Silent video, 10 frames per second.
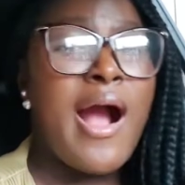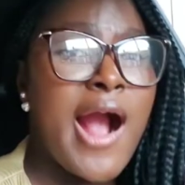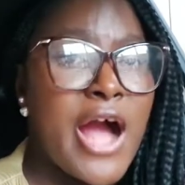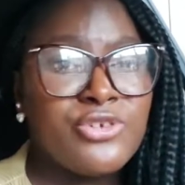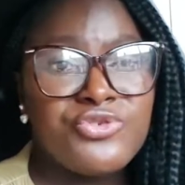
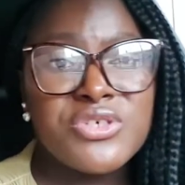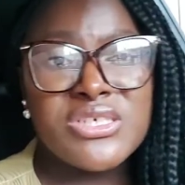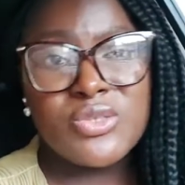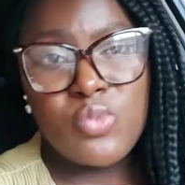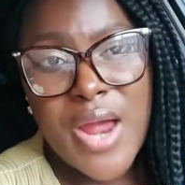
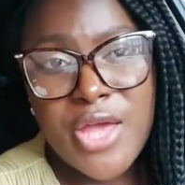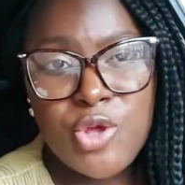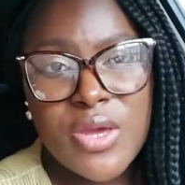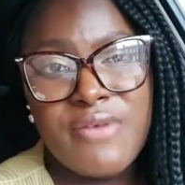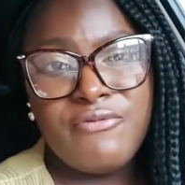countries where
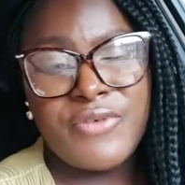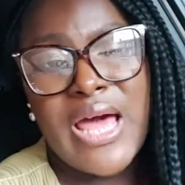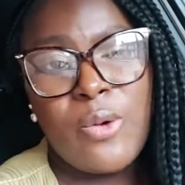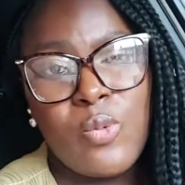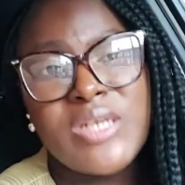you can
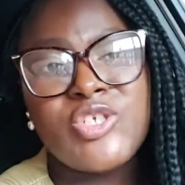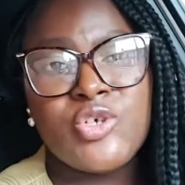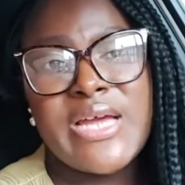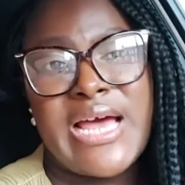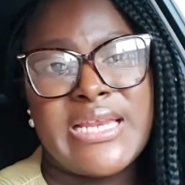fly with
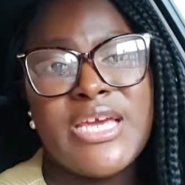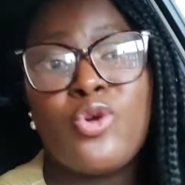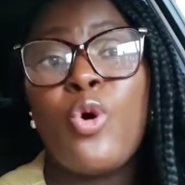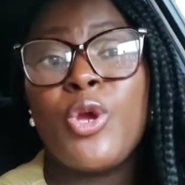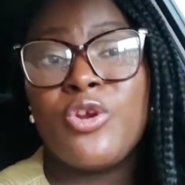your Ghanaian
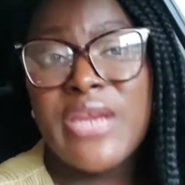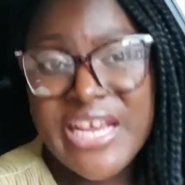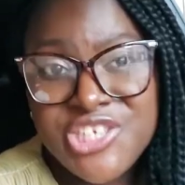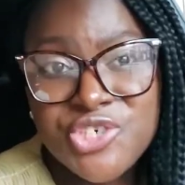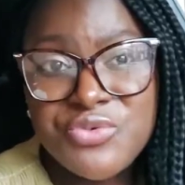or your
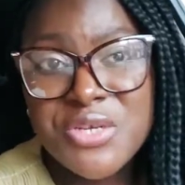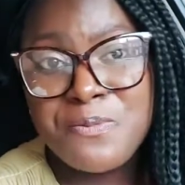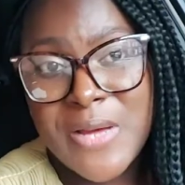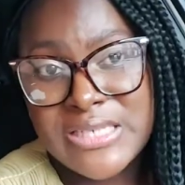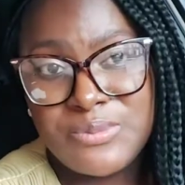Nigerian
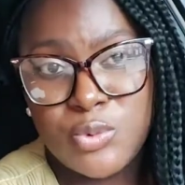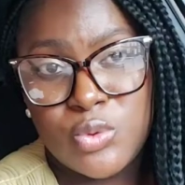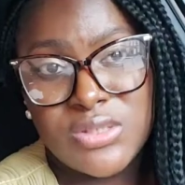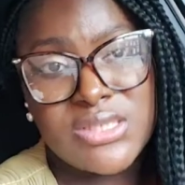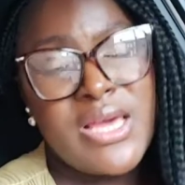
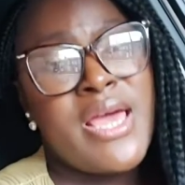passport.